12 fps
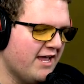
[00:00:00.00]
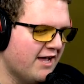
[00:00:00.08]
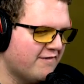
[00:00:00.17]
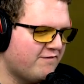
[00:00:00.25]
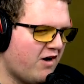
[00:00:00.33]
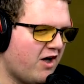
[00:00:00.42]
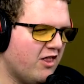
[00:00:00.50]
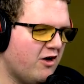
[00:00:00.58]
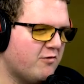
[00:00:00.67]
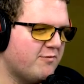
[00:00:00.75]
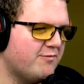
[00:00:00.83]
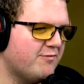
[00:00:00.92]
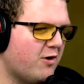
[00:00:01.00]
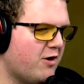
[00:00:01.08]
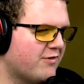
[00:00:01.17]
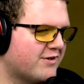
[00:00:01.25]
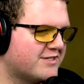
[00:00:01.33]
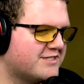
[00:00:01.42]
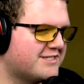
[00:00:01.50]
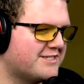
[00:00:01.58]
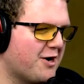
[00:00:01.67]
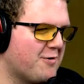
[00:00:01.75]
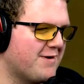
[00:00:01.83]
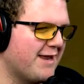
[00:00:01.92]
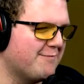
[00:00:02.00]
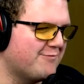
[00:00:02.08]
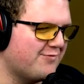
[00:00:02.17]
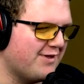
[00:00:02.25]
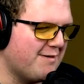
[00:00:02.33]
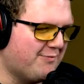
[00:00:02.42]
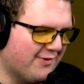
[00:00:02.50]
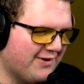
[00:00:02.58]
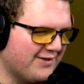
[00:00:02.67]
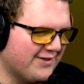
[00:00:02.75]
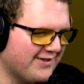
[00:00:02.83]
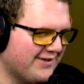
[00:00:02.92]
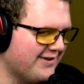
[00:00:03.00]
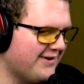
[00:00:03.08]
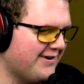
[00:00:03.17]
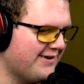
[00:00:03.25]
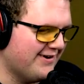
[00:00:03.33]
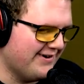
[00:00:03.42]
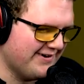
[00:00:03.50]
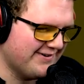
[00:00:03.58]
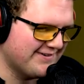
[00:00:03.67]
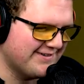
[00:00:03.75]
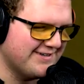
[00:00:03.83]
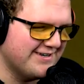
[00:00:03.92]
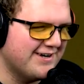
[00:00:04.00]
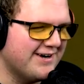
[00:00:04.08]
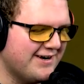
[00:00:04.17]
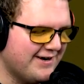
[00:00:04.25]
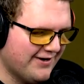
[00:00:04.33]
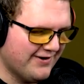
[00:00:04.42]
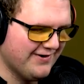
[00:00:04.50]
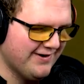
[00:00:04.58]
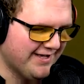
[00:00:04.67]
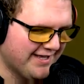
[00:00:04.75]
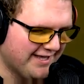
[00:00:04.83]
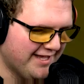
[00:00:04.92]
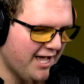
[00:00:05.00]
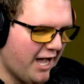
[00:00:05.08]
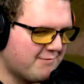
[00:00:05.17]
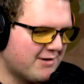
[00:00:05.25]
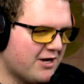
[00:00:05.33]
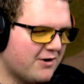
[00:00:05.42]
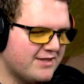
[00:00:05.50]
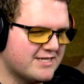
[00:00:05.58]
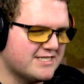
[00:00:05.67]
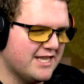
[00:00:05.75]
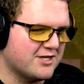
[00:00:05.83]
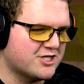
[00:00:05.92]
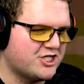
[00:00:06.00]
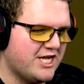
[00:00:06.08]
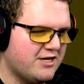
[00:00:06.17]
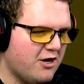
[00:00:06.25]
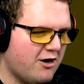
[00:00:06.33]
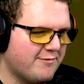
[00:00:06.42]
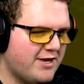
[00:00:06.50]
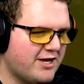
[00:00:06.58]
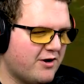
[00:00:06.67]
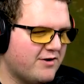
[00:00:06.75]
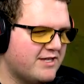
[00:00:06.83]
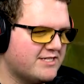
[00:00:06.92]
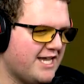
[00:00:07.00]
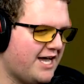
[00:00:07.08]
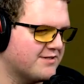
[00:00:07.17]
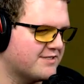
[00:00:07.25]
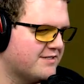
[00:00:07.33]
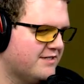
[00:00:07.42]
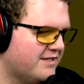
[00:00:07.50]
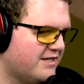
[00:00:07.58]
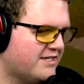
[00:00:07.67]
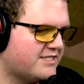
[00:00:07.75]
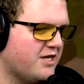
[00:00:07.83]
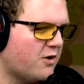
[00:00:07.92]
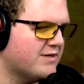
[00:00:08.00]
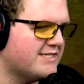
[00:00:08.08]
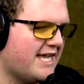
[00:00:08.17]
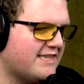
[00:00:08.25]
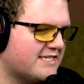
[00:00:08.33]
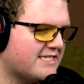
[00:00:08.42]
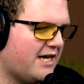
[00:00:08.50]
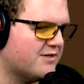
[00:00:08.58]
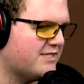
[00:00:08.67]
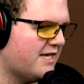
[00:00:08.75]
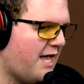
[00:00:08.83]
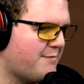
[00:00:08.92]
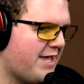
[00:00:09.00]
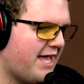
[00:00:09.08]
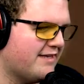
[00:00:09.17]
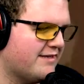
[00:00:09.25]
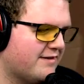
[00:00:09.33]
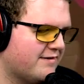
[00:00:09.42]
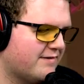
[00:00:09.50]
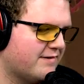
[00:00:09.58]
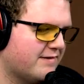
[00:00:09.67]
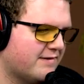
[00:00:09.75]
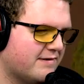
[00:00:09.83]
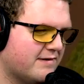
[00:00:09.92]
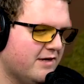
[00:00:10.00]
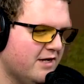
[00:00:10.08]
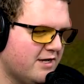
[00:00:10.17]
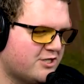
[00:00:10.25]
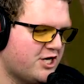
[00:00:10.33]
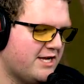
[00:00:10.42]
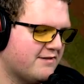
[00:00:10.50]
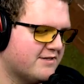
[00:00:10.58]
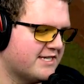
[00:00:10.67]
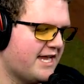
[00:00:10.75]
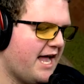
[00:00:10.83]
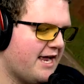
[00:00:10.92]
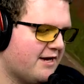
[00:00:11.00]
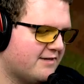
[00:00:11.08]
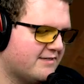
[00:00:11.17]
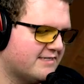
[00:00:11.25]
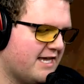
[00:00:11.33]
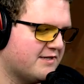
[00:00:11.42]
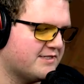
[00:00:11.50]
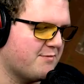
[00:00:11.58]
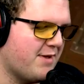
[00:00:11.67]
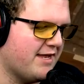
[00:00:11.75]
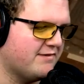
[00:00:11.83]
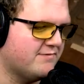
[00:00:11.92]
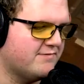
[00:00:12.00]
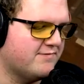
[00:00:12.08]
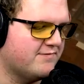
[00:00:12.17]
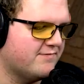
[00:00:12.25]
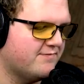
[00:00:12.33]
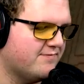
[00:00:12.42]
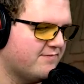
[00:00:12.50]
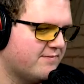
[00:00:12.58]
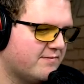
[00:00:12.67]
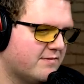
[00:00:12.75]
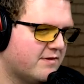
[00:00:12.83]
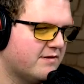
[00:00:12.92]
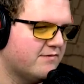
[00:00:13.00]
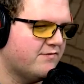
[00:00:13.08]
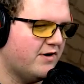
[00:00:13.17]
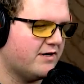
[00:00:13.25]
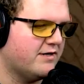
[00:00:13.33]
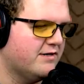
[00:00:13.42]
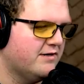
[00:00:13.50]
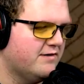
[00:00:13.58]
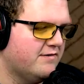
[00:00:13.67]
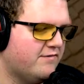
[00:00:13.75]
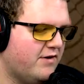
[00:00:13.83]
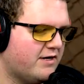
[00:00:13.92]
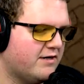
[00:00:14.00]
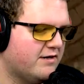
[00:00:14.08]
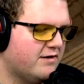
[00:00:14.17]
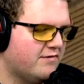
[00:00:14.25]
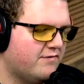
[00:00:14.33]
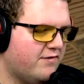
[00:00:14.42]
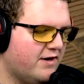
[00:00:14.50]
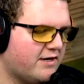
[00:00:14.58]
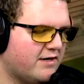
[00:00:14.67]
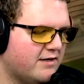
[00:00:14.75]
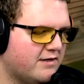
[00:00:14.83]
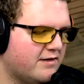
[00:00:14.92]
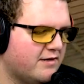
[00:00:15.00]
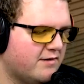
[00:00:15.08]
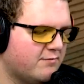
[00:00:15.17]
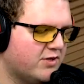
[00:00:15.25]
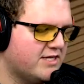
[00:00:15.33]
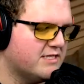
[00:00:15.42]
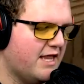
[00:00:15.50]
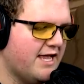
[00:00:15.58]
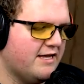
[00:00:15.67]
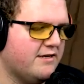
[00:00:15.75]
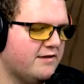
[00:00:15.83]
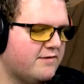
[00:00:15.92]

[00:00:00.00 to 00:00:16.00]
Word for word: me. Follow me. Oh, there's so many people. oh, my no. God. I'm going to go All to this little shit. No, I'm going to go to this house. This No one's at this house that I'm at. Shit, there's a guy here at this house I'm at. Fuck. Fuck. Fuck. Please land.